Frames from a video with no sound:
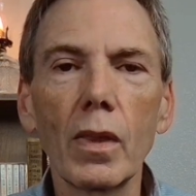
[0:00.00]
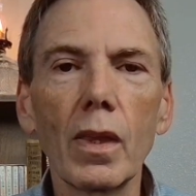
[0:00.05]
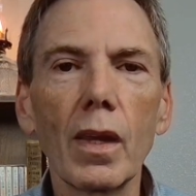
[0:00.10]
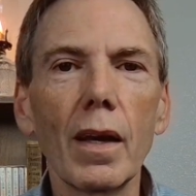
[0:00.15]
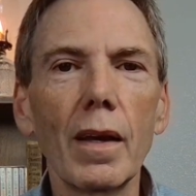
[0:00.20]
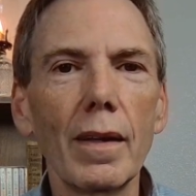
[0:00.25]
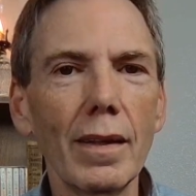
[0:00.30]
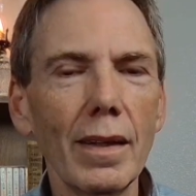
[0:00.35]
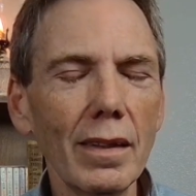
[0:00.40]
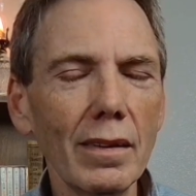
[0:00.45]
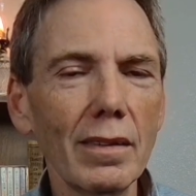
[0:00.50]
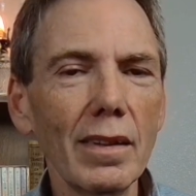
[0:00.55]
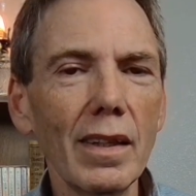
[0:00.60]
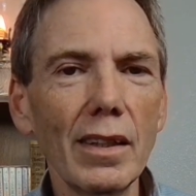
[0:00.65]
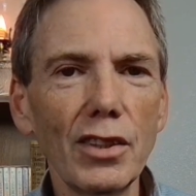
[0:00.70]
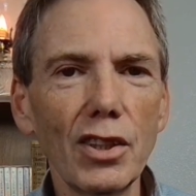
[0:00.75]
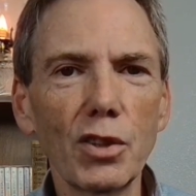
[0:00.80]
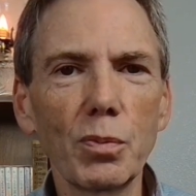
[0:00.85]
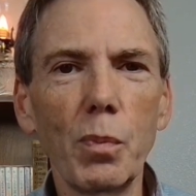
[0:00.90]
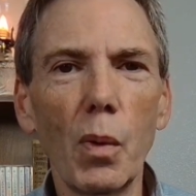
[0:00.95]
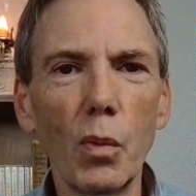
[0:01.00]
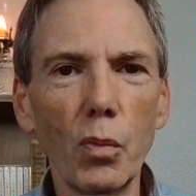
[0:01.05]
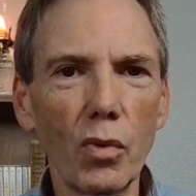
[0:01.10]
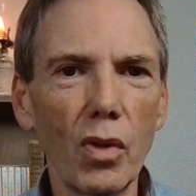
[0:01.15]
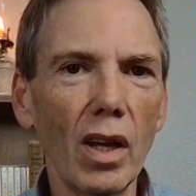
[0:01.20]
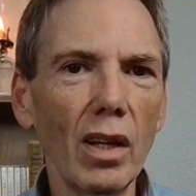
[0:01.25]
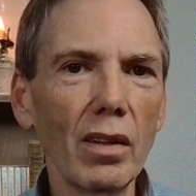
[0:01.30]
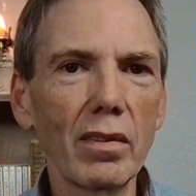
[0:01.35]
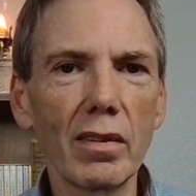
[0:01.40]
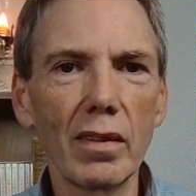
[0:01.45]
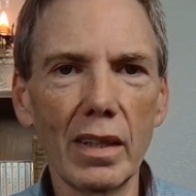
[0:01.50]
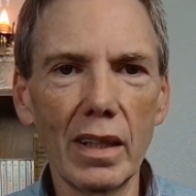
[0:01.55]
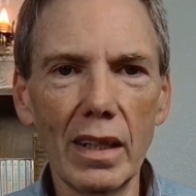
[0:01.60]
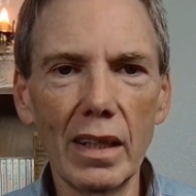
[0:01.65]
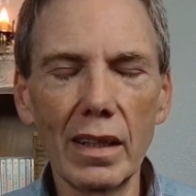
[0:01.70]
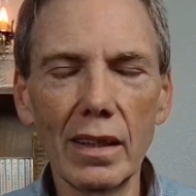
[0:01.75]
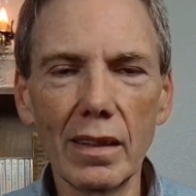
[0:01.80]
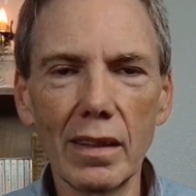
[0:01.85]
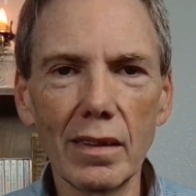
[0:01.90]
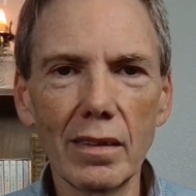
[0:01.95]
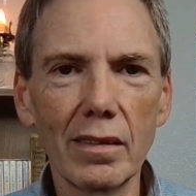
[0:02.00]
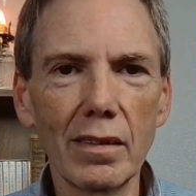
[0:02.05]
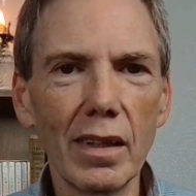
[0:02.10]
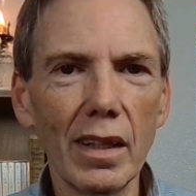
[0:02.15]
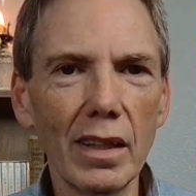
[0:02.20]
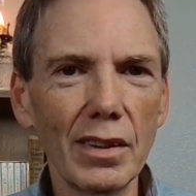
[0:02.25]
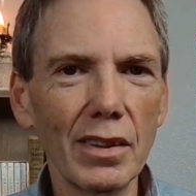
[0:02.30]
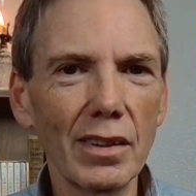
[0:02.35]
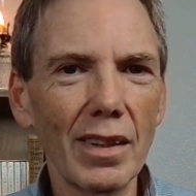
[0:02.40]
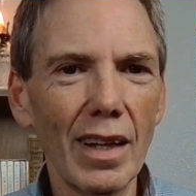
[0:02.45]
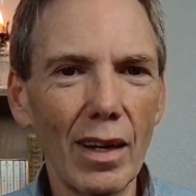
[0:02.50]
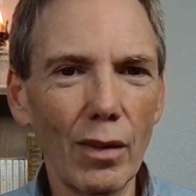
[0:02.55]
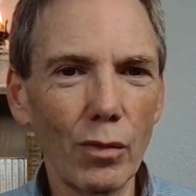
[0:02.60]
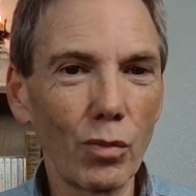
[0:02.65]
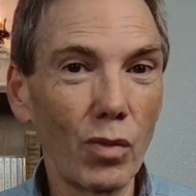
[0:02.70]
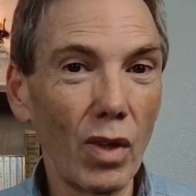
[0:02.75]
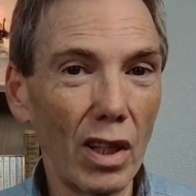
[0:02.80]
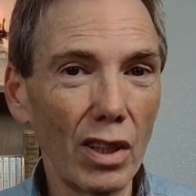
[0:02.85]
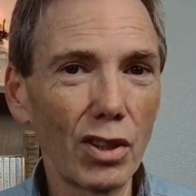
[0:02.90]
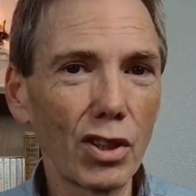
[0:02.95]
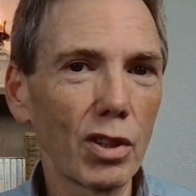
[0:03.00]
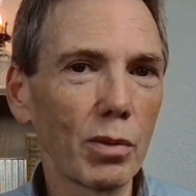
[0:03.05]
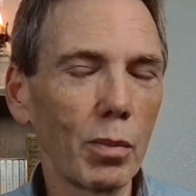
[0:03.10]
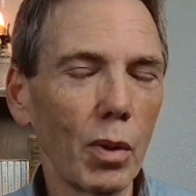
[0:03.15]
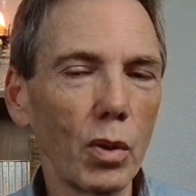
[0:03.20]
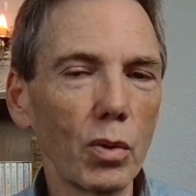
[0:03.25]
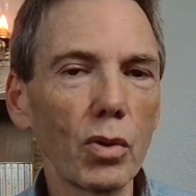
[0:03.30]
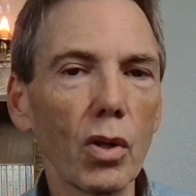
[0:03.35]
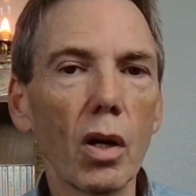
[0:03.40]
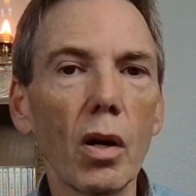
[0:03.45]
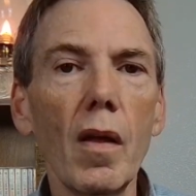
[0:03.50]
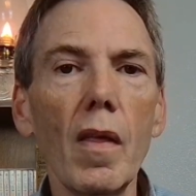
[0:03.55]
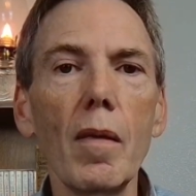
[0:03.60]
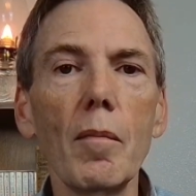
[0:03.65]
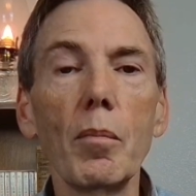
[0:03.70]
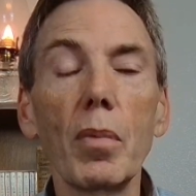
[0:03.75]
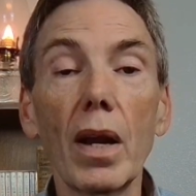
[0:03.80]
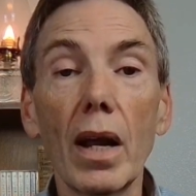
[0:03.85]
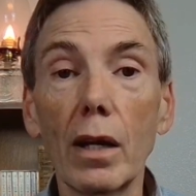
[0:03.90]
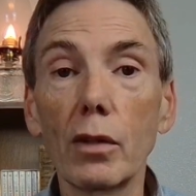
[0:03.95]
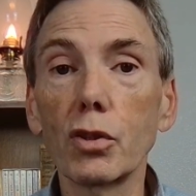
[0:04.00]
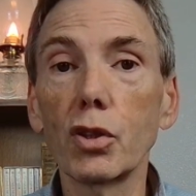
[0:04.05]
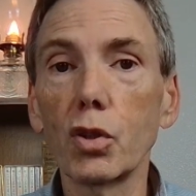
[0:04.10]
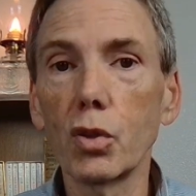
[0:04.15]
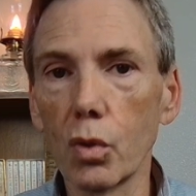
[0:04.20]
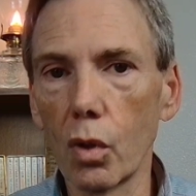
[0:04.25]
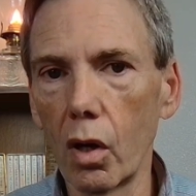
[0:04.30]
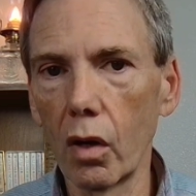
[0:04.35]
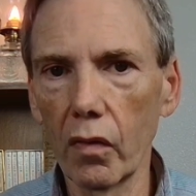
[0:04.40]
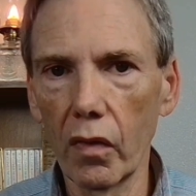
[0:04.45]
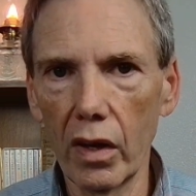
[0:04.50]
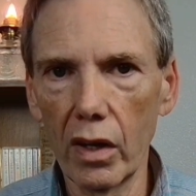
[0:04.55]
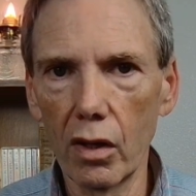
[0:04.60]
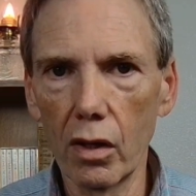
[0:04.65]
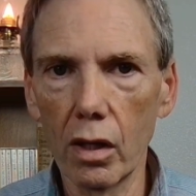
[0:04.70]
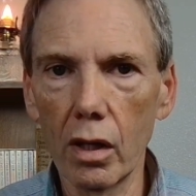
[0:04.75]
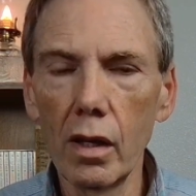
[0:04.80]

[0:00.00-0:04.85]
And that's not just bone density. It's not just how dense your bones are, but how strong they are,